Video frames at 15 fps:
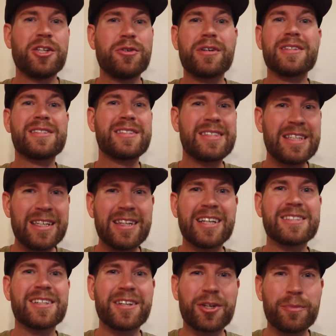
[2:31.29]
You can see that
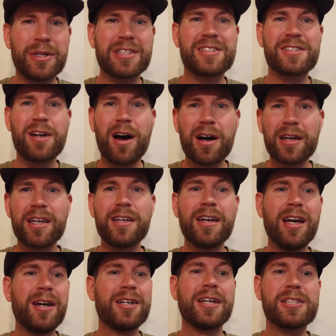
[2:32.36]
it's a little bit soggy,
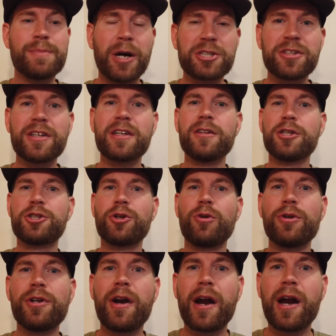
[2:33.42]
especially in the shoulder